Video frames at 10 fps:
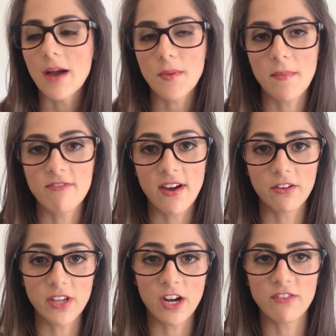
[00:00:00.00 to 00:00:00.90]
in my
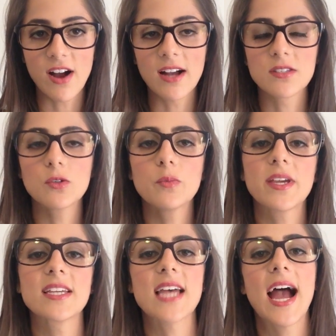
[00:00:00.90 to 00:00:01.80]
final year of high school,
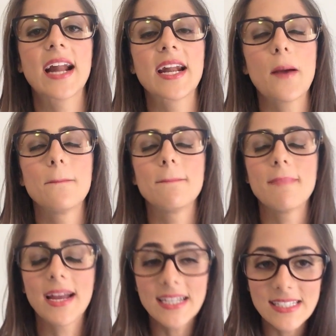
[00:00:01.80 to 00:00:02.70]
because I had an
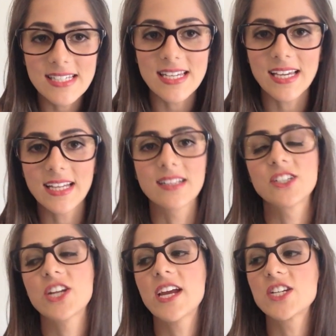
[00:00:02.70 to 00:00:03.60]
amazing
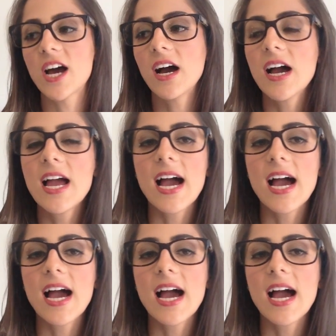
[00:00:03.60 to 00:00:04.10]
English teacher.